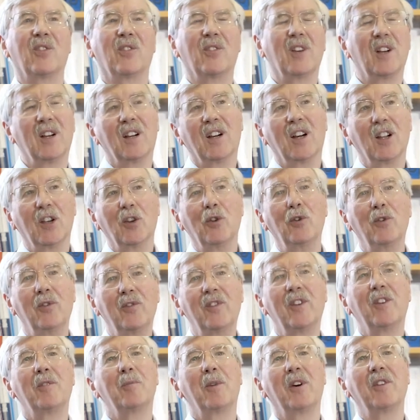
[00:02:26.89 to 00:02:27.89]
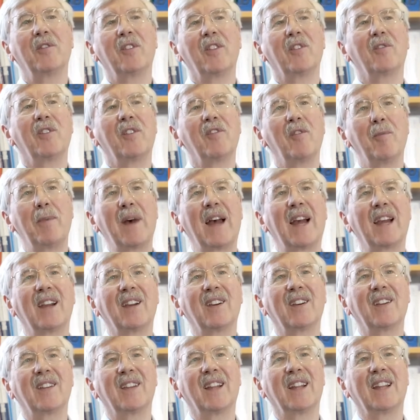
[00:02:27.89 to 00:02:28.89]
alluvium over the
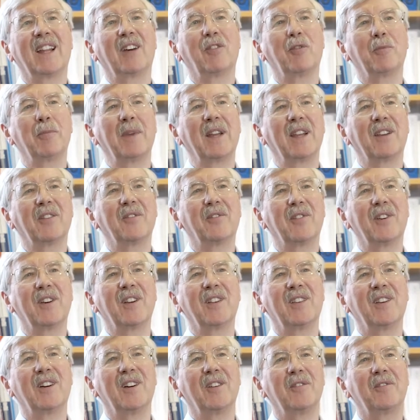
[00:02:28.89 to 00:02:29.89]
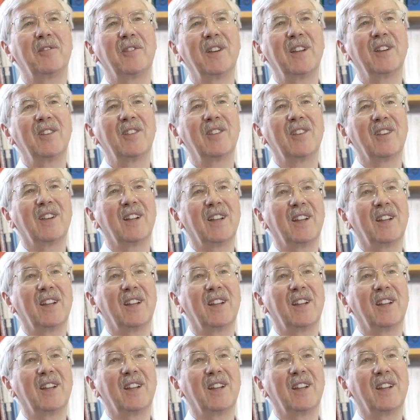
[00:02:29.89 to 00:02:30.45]
riverbank, and then that would make a fertile field.